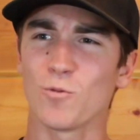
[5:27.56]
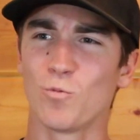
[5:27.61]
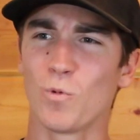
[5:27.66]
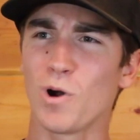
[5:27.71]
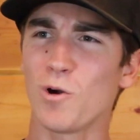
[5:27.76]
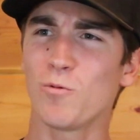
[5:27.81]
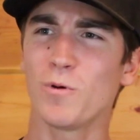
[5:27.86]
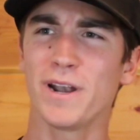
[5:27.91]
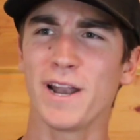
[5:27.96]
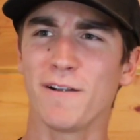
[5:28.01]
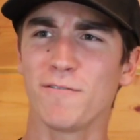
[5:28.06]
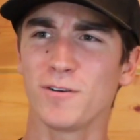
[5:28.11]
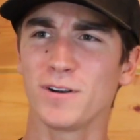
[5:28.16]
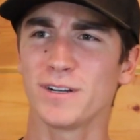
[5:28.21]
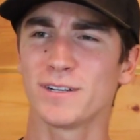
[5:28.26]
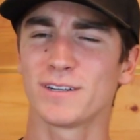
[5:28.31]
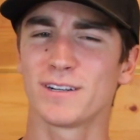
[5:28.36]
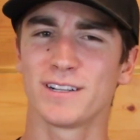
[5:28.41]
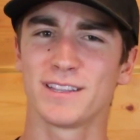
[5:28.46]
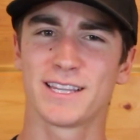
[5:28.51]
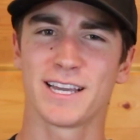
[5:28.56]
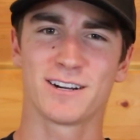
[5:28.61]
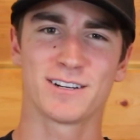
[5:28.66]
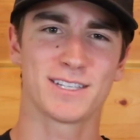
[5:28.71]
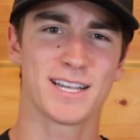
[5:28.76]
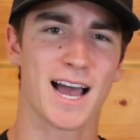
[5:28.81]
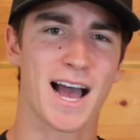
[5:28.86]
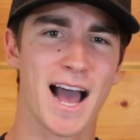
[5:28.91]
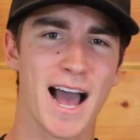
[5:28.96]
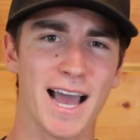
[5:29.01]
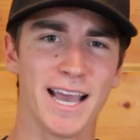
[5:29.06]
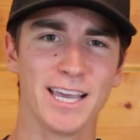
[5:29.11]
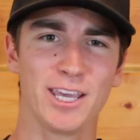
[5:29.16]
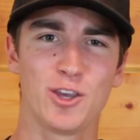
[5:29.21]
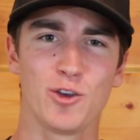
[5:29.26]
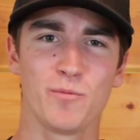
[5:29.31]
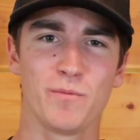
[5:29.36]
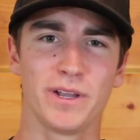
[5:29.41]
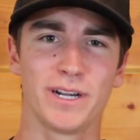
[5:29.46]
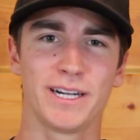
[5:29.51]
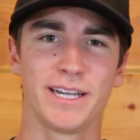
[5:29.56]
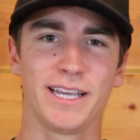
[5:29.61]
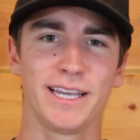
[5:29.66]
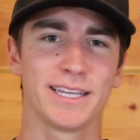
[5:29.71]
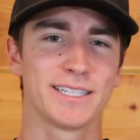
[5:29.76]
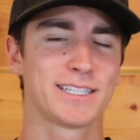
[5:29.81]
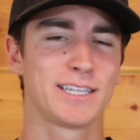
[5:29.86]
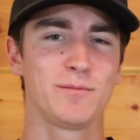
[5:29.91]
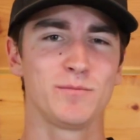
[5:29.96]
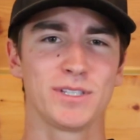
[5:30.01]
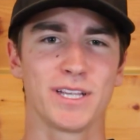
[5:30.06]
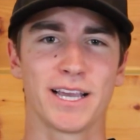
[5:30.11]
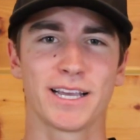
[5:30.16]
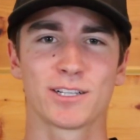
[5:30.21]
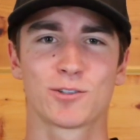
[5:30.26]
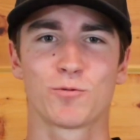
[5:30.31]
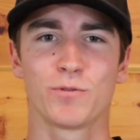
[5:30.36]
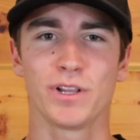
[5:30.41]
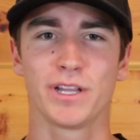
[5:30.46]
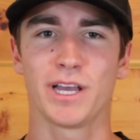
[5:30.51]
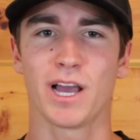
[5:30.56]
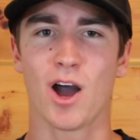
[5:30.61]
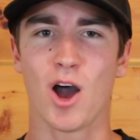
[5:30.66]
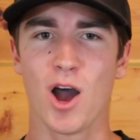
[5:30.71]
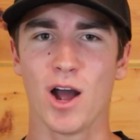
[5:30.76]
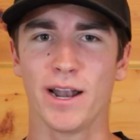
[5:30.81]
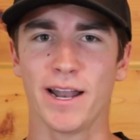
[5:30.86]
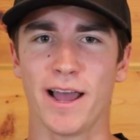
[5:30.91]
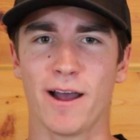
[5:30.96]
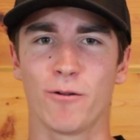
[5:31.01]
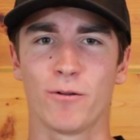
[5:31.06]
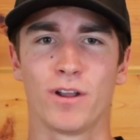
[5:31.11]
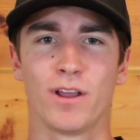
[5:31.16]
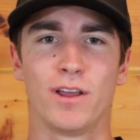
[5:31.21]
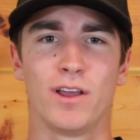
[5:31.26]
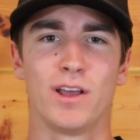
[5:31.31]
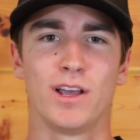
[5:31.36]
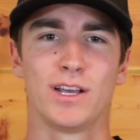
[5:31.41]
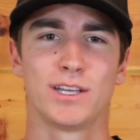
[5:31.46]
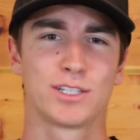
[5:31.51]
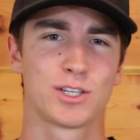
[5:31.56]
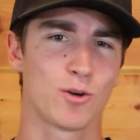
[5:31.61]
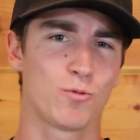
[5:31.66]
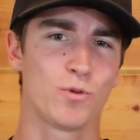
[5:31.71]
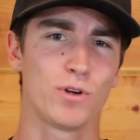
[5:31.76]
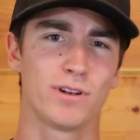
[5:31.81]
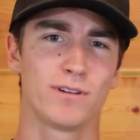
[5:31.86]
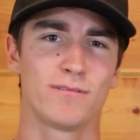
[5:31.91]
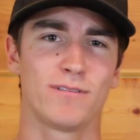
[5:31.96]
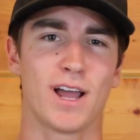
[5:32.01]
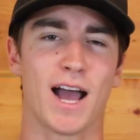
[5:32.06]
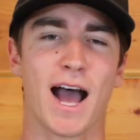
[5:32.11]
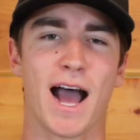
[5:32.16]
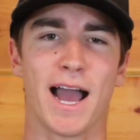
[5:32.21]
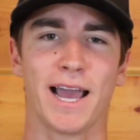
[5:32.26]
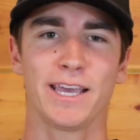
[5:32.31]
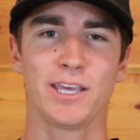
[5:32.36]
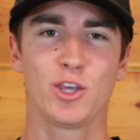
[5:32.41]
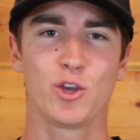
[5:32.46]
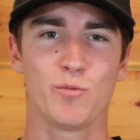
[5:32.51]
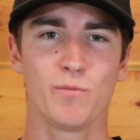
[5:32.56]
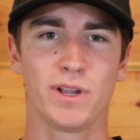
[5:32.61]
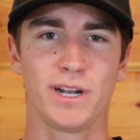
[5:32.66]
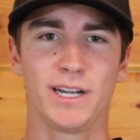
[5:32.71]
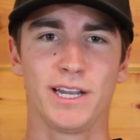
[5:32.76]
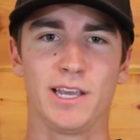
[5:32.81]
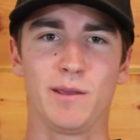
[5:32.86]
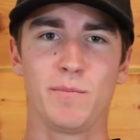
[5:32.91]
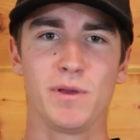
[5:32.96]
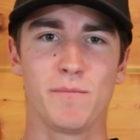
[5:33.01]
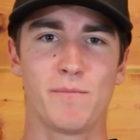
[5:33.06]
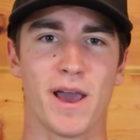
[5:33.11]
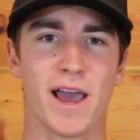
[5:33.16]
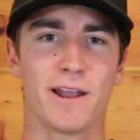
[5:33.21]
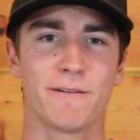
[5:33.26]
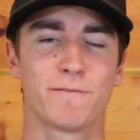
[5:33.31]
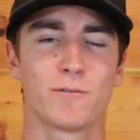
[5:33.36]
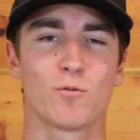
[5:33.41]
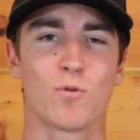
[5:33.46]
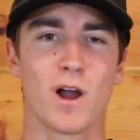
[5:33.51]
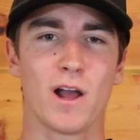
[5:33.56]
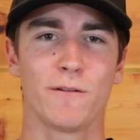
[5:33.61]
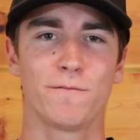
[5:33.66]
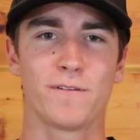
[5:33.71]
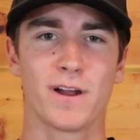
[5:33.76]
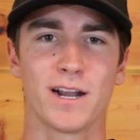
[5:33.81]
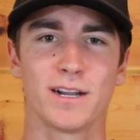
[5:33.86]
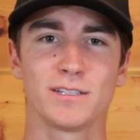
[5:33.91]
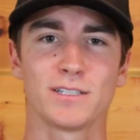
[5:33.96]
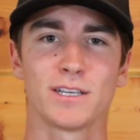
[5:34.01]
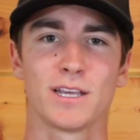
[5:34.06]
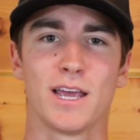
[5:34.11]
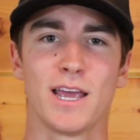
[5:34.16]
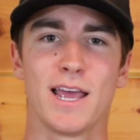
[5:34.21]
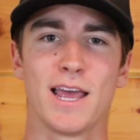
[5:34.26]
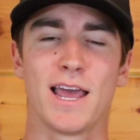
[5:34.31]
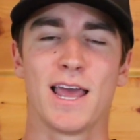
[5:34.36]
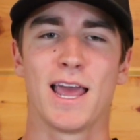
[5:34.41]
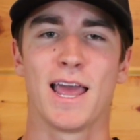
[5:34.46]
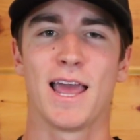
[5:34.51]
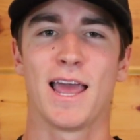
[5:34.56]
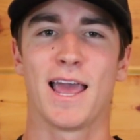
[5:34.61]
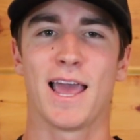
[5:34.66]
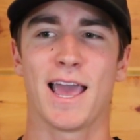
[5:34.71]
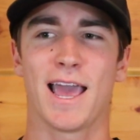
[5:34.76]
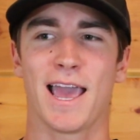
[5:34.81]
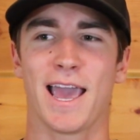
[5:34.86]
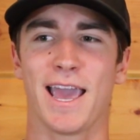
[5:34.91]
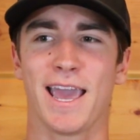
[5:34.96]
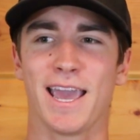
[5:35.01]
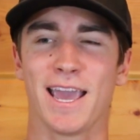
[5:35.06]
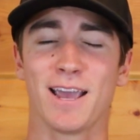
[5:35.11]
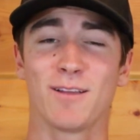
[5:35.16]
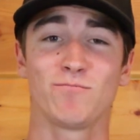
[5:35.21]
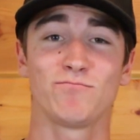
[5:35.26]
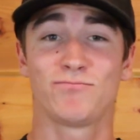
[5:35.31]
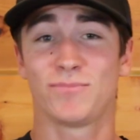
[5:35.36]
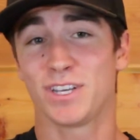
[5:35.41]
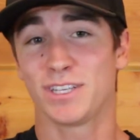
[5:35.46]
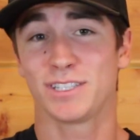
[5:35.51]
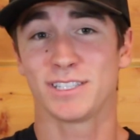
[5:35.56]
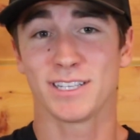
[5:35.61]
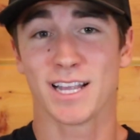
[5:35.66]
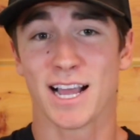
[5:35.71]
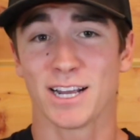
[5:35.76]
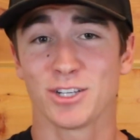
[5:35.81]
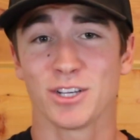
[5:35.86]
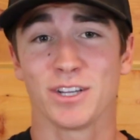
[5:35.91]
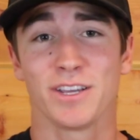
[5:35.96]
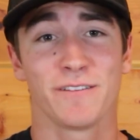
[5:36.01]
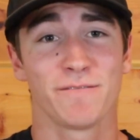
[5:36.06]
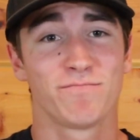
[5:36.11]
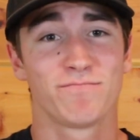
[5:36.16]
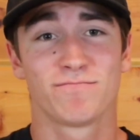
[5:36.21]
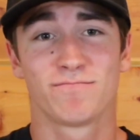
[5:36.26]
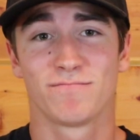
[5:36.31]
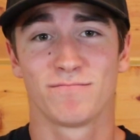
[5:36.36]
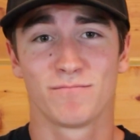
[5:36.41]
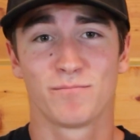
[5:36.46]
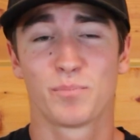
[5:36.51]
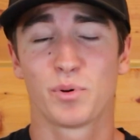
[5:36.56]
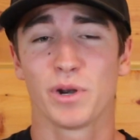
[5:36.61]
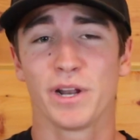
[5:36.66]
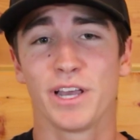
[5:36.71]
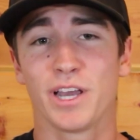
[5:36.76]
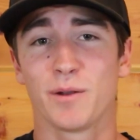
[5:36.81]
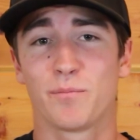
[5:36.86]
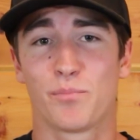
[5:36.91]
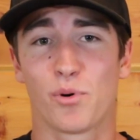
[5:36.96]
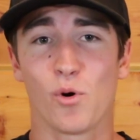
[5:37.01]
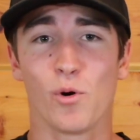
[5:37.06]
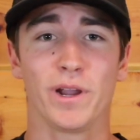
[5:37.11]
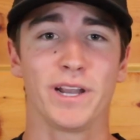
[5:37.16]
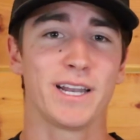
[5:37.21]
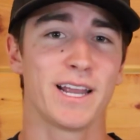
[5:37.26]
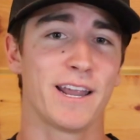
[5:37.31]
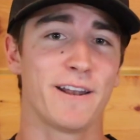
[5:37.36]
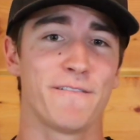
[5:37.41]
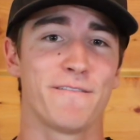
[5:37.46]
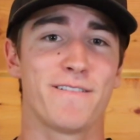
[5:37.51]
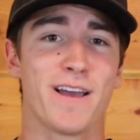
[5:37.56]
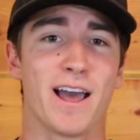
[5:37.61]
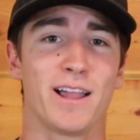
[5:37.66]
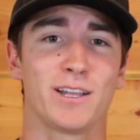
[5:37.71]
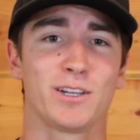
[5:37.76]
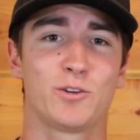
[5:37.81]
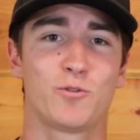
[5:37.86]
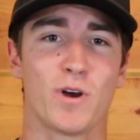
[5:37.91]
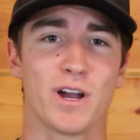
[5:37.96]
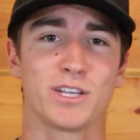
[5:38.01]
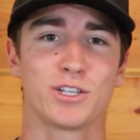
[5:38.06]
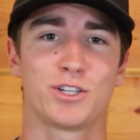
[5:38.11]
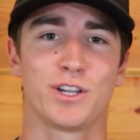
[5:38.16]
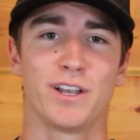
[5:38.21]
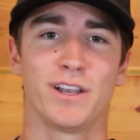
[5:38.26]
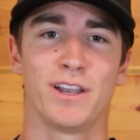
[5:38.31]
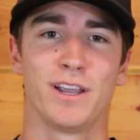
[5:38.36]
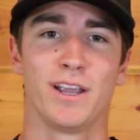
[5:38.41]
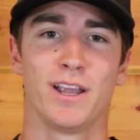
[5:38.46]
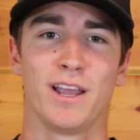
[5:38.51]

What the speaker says: well, whenever there's high humidity, it seems like it's really hot out, so wouldn't high humidity be bad for wildfires? And this is actually a pretty good point and a valid question.